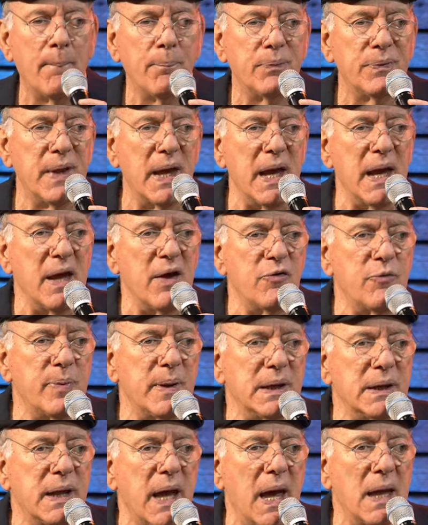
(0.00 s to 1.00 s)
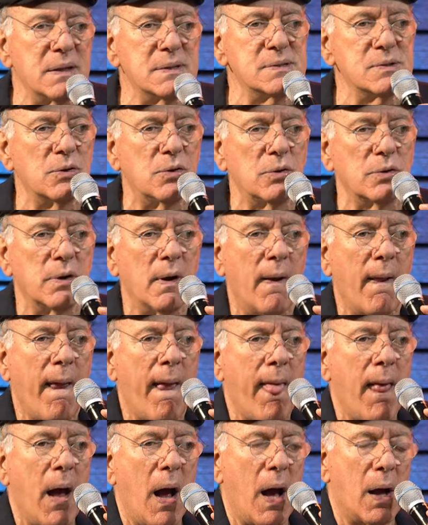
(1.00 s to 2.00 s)
They have been canceled.
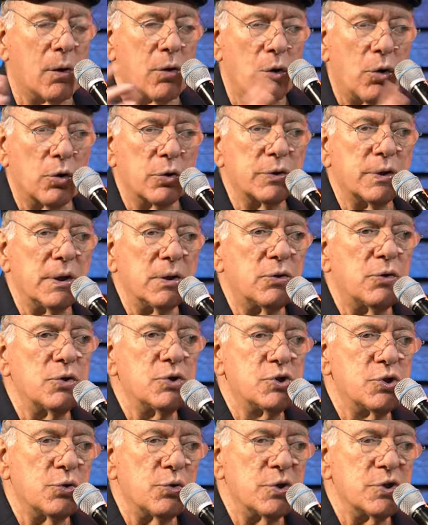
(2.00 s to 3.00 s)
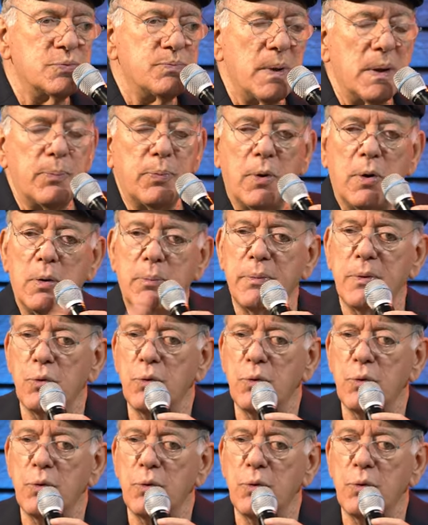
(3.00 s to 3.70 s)
According to Jewish people,